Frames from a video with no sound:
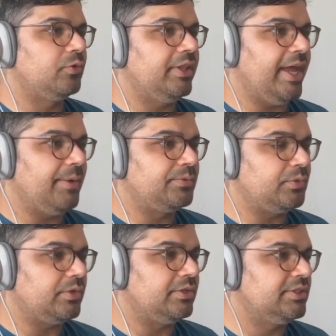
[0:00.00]
the App
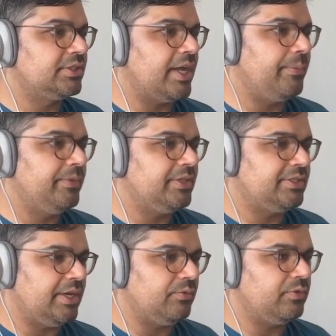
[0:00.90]
Store. Let's just comment this
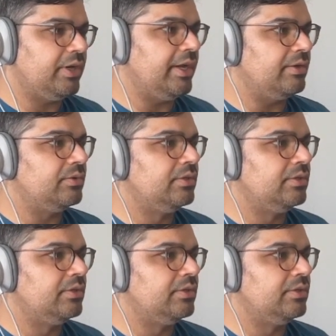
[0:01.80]
out for now,